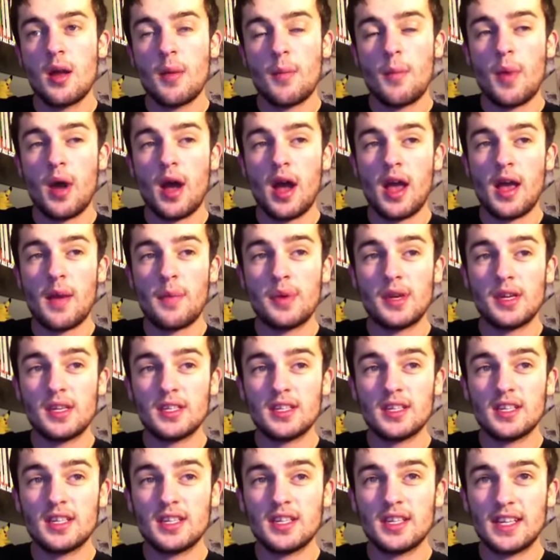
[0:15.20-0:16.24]
my
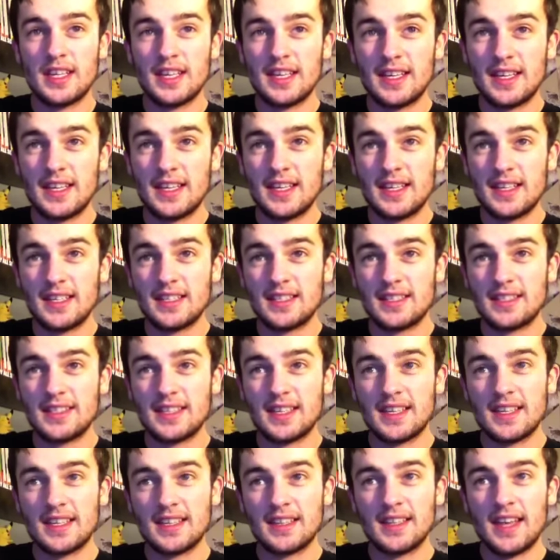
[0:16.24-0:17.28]
opinion is
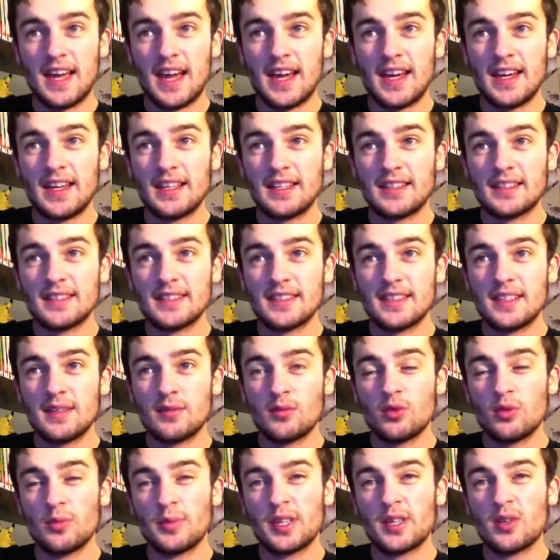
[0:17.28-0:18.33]
that it
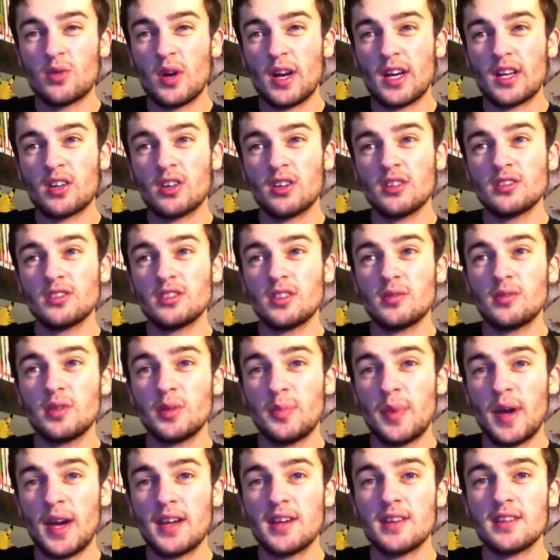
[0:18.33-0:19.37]
will be quite console
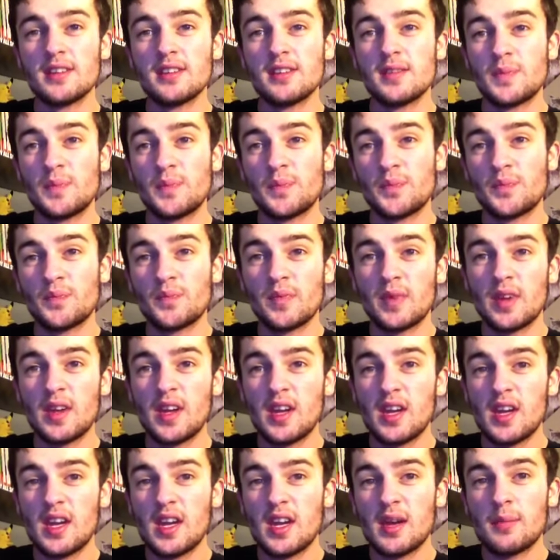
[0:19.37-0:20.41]
dependent,
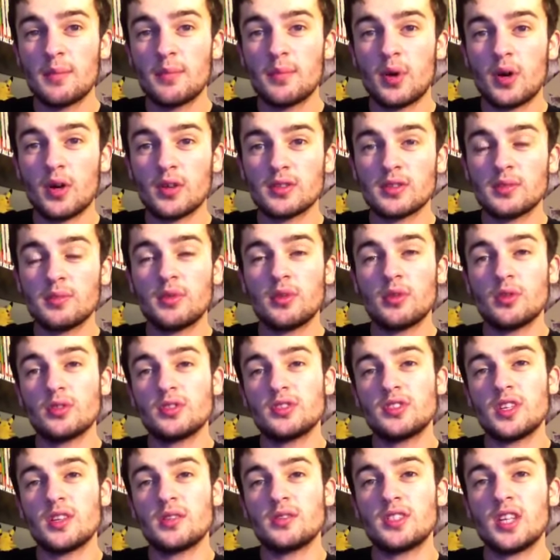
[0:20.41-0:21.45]
possibly
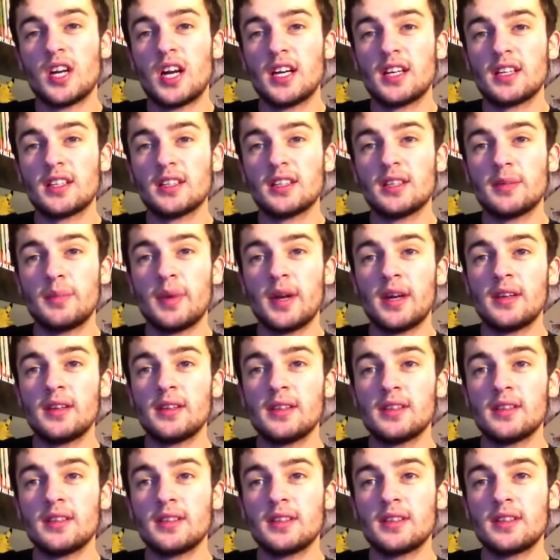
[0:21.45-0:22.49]
also title
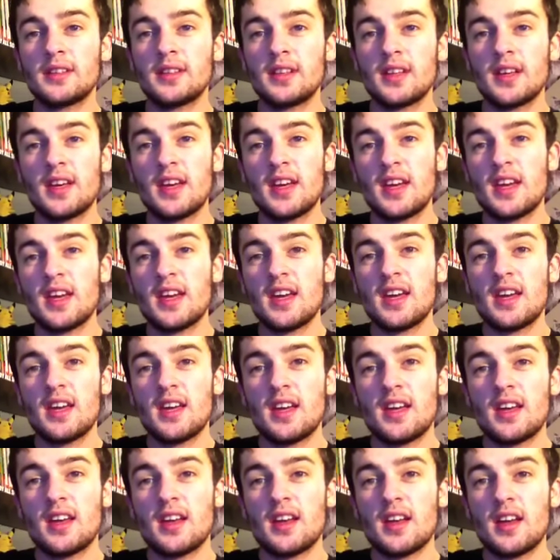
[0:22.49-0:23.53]
dependent.
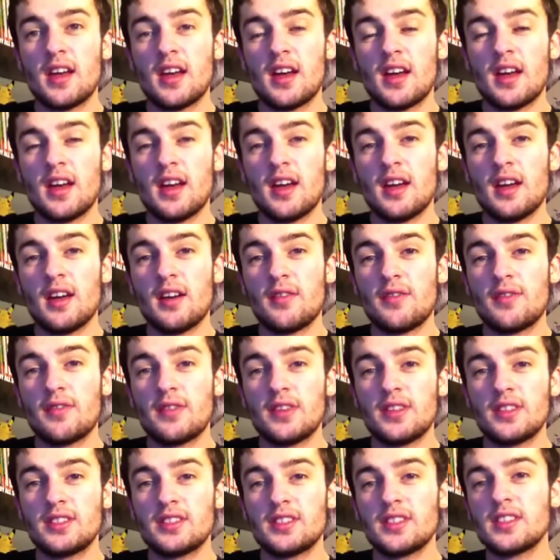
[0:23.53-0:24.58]
For
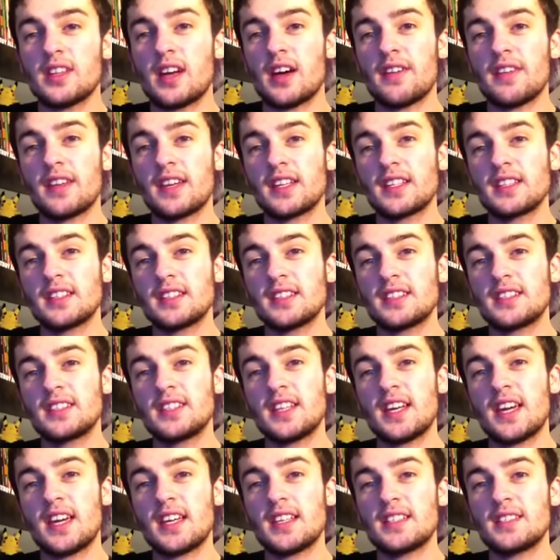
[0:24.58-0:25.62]
instance, I think the
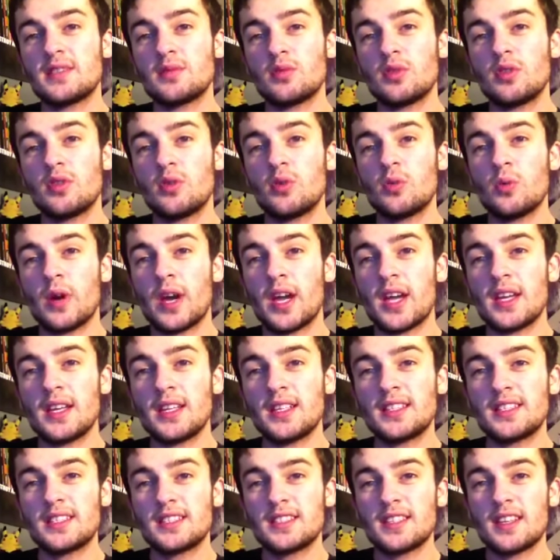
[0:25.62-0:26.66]
SNES will
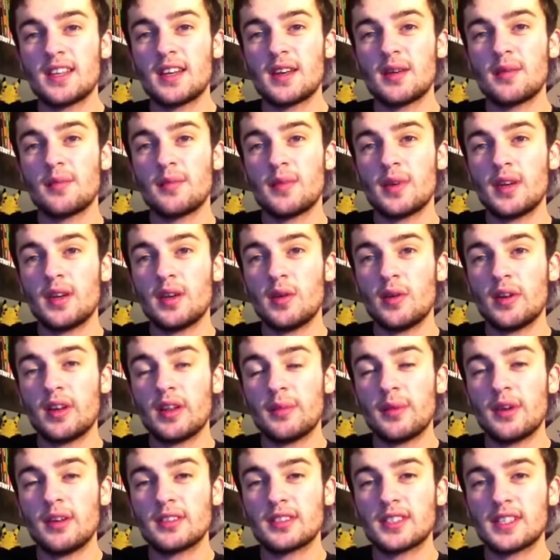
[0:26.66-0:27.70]
always be one of the
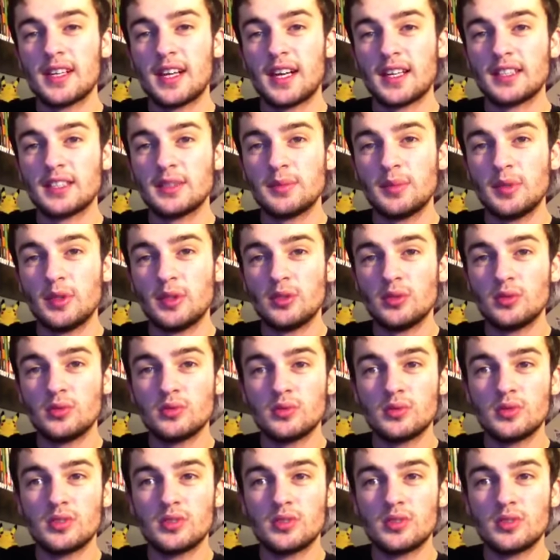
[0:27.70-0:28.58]
most collectible,